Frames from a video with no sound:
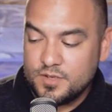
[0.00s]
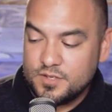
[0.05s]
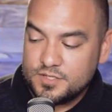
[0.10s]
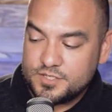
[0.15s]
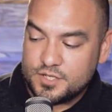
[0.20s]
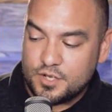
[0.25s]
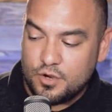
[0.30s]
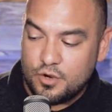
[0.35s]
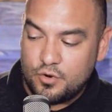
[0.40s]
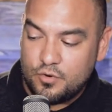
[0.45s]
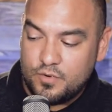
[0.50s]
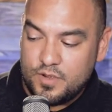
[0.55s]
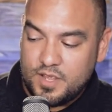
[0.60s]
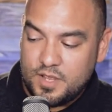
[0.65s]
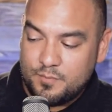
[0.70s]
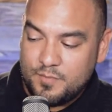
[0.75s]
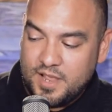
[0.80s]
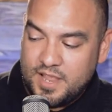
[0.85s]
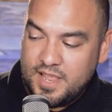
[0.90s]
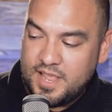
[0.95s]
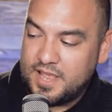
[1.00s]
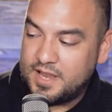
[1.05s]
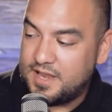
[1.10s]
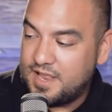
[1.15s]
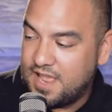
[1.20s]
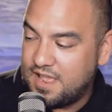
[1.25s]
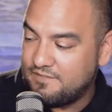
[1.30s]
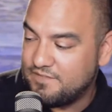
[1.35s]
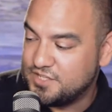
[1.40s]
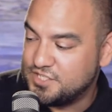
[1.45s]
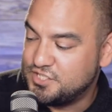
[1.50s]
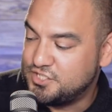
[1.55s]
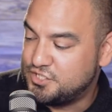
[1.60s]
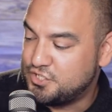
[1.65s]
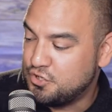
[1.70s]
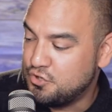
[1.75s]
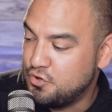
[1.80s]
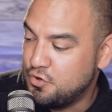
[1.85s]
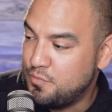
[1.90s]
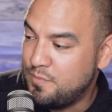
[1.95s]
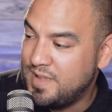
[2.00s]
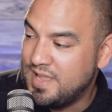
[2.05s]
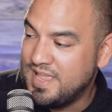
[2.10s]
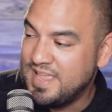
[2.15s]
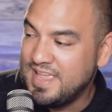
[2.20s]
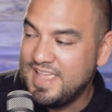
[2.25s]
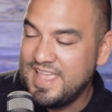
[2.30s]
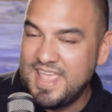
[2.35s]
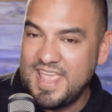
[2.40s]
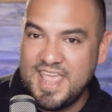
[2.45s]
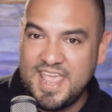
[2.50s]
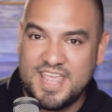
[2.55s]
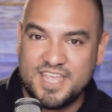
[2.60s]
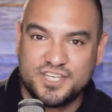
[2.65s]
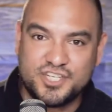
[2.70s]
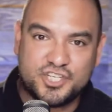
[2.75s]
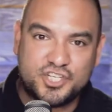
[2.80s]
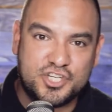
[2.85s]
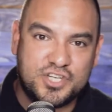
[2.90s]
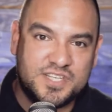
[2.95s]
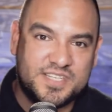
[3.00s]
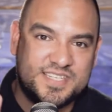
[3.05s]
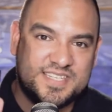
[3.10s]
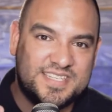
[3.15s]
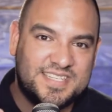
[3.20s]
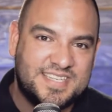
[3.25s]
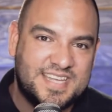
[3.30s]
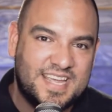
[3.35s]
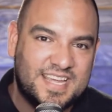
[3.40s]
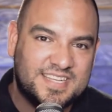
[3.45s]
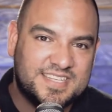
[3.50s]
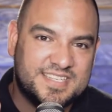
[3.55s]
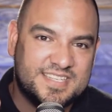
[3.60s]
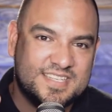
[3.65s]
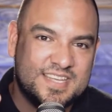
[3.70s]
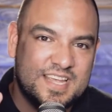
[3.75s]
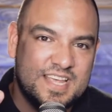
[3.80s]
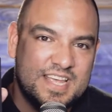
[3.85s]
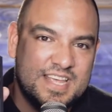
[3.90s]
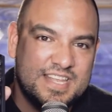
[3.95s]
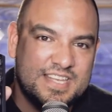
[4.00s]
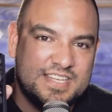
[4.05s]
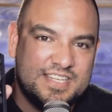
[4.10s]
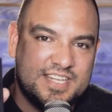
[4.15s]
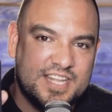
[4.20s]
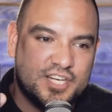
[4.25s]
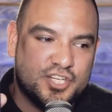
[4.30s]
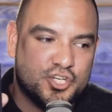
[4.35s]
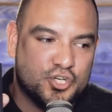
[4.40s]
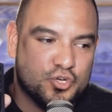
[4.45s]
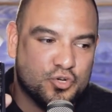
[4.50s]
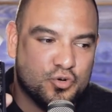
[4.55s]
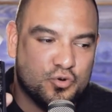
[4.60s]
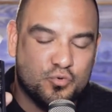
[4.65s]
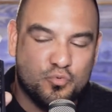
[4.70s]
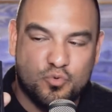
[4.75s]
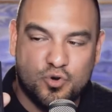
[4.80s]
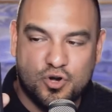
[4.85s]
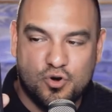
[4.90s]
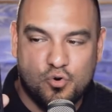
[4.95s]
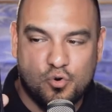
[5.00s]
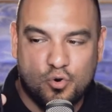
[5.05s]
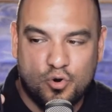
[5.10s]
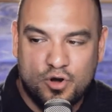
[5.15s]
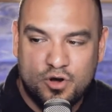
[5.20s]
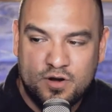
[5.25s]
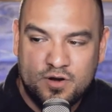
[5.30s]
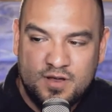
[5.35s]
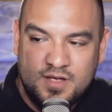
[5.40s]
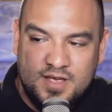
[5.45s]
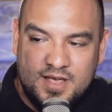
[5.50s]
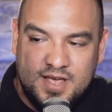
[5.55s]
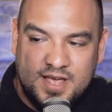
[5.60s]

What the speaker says: So in my hand, I have a Zoom H6 digital recorder,